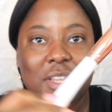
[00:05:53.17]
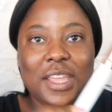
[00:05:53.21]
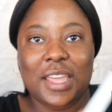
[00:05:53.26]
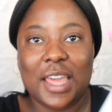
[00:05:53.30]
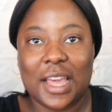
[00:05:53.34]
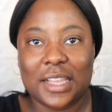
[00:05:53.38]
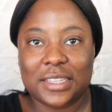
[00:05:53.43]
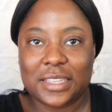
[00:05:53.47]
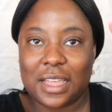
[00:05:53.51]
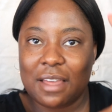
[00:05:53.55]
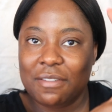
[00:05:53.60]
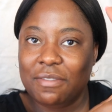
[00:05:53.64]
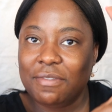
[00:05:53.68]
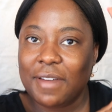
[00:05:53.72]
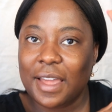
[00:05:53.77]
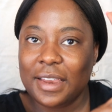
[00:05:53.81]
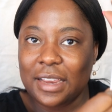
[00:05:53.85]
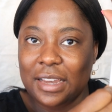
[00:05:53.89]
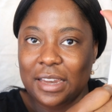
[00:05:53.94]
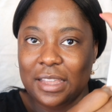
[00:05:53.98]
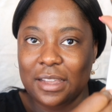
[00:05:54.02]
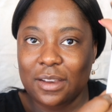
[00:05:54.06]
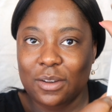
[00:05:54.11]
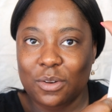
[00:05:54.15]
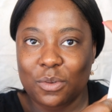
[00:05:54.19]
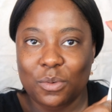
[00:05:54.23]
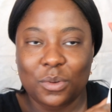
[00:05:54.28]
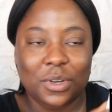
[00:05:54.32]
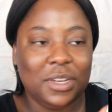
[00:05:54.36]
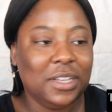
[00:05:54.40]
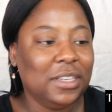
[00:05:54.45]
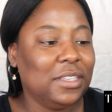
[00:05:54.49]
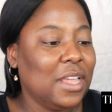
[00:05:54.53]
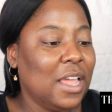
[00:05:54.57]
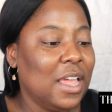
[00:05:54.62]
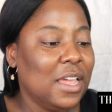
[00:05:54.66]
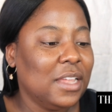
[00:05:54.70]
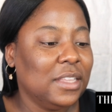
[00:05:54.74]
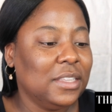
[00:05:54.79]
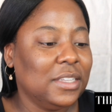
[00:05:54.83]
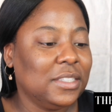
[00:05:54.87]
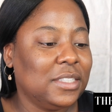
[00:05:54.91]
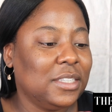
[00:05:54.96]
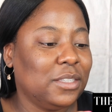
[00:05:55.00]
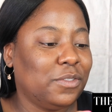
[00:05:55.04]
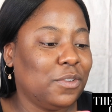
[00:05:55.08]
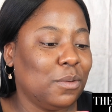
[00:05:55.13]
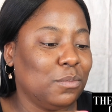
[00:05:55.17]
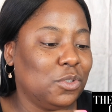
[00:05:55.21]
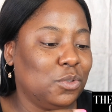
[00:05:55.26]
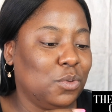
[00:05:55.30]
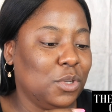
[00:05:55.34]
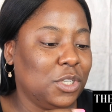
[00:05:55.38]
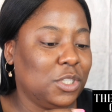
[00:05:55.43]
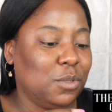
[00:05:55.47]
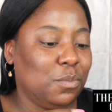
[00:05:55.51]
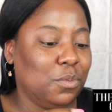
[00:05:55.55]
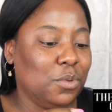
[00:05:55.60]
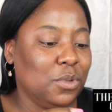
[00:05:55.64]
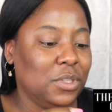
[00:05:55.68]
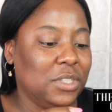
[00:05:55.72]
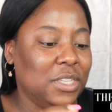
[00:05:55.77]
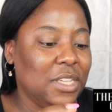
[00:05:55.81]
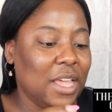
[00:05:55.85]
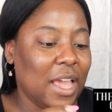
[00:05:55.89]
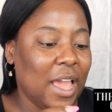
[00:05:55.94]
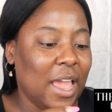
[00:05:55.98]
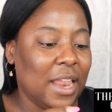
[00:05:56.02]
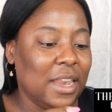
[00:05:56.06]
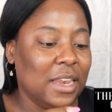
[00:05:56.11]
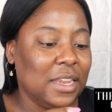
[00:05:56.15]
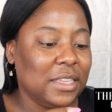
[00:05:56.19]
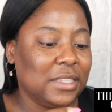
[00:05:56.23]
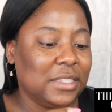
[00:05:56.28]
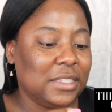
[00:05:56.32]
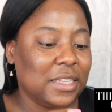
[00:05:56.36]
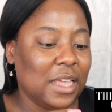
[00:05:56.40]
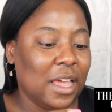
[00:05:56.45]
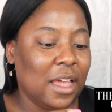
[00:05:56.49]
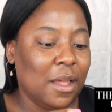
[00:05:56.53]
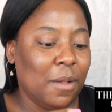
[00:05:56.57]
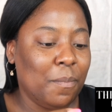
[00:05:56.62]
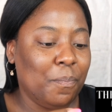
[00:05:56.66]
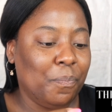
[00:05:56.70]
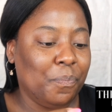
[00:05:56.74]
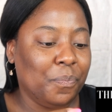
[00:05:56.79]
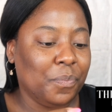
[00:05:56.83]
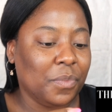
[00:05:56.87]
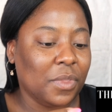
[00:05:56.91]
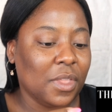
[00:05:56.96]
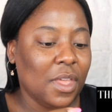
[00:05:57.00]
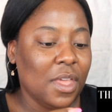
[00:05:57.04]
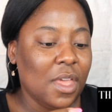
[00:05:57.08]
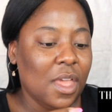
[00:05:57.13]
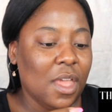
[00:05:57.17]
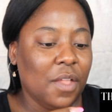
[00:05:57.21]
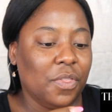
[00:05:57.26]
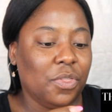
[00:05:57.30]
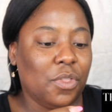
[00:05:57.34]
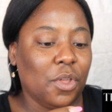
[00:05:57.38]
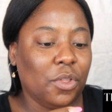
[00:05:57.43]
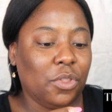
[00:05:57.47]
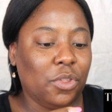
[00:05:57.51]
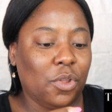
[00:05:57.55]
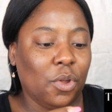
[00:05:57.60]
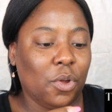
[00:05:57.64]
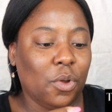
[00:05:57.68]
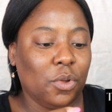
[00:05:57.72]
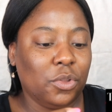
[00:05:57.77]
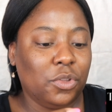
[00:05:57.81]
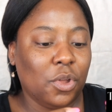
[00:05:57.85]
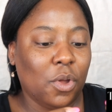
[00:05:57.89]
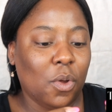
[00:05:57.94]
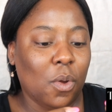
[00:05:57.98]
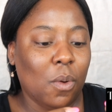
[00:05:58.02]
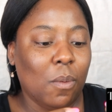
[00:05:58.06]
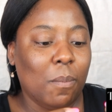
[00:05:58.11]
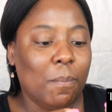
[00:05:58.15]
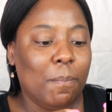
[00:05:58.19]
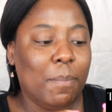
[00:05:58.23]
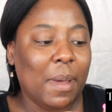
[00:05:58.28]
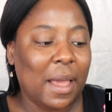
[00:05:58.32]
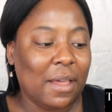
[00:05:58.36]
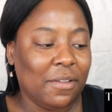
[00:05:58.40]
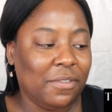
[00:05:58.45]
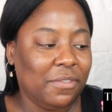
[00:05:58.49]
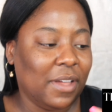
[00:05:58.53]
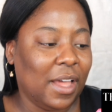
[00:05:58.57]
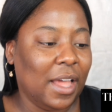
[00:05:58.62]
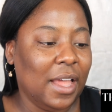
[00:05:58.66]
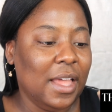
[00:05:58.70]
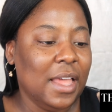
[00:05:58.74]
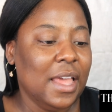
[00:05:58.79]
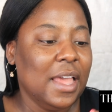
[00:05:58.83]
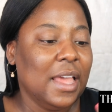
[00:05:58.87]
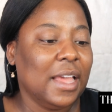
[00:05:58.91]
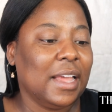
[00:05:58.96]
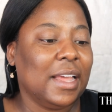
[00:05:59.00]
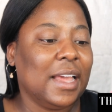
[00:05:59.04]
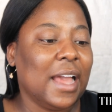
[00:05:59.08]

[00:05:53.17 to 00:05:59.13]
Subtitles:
Yes, I finally glued it. This is from Switch Beauty and it's the Total Buffer.